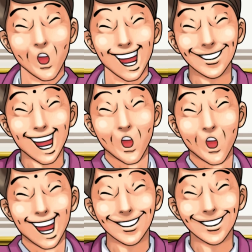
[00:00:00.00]
You
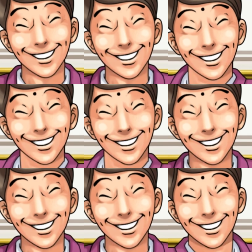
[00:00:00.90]
see, when I
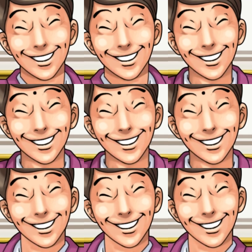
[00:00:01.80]
heard the time,